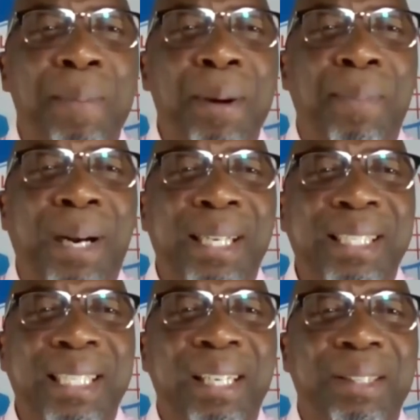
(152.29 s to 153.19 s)

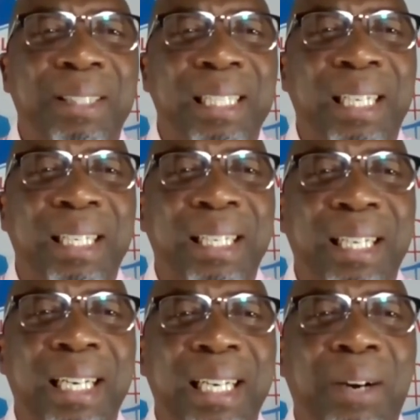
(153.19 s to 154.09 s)
members
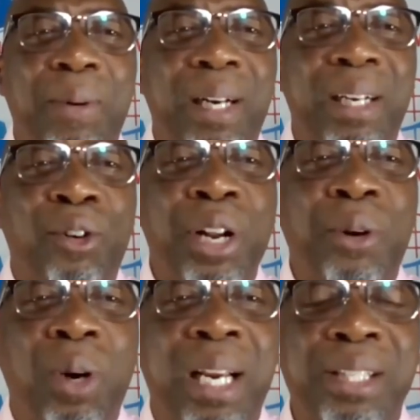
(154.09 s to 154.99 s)
and our
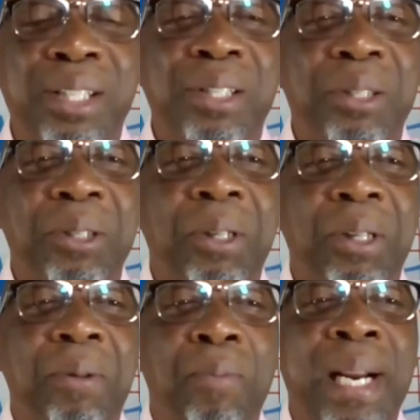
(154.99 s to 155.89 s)
regulars,
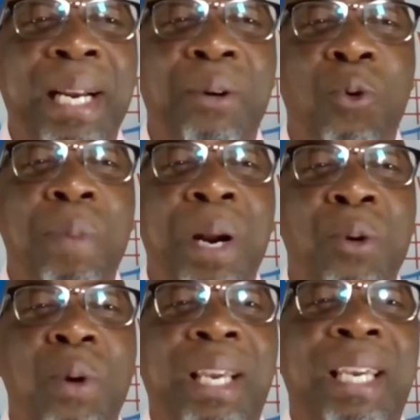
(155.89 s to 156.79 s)
men and women
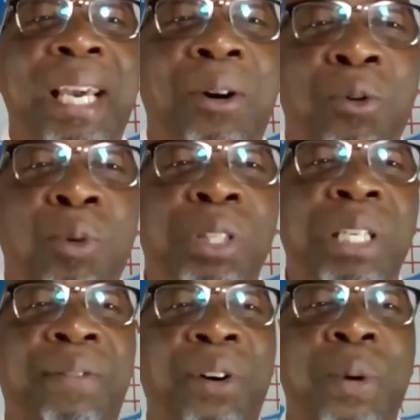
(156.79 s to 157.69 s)
who are here almost
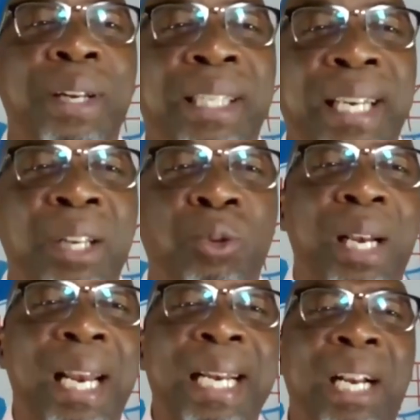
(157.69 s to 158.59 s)
every Wednesdays.
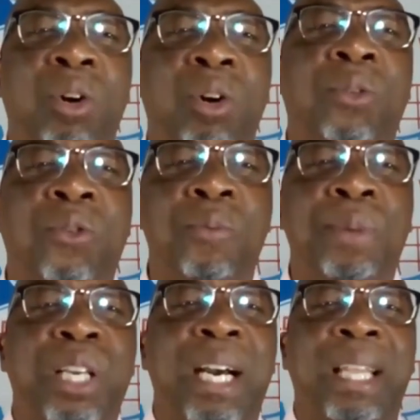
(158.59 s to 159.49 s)
We learn a lot from
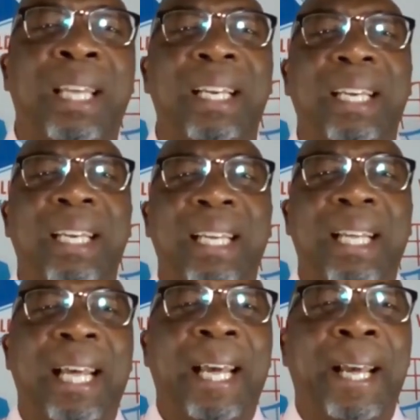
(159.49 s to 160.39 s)
each other,
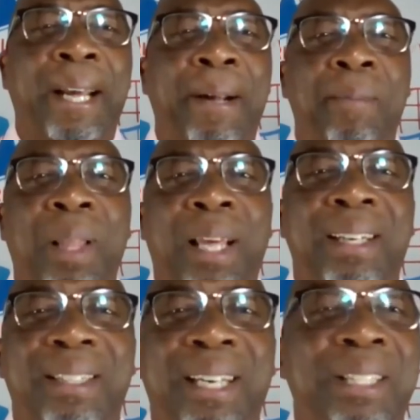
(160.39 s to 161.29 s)

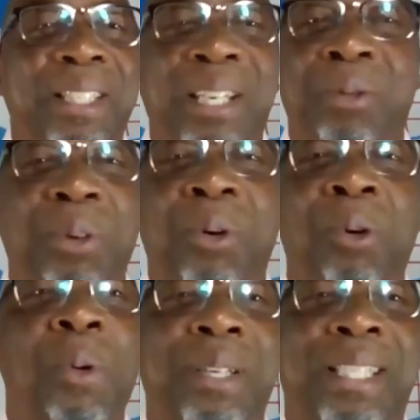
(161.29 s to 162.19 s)
as we
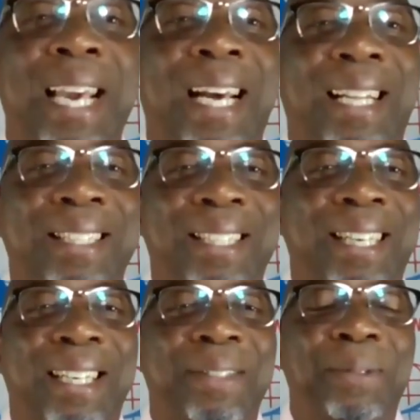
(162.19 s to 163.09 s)
always hear.
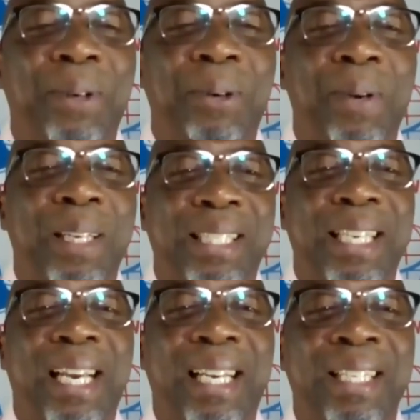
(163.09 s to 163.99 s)
Yeah, we always
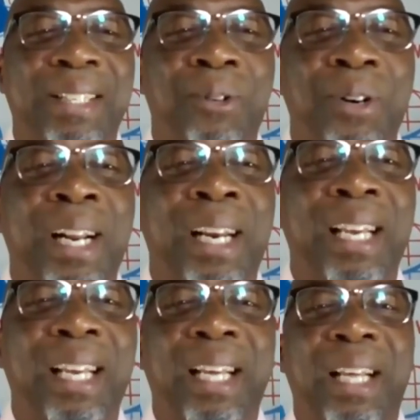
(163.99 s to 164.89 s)
hear, and
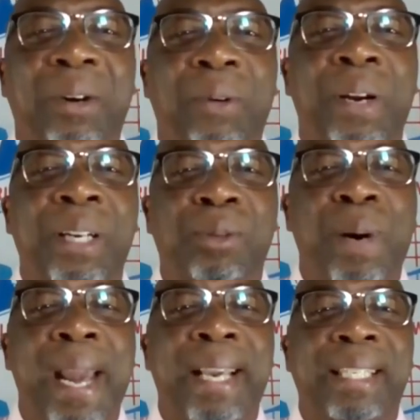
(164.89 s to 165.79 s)
really we
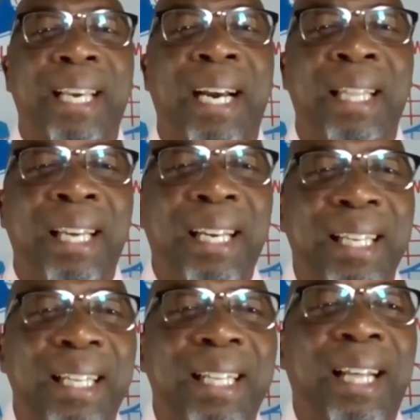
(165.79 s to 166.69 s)
inspire each other,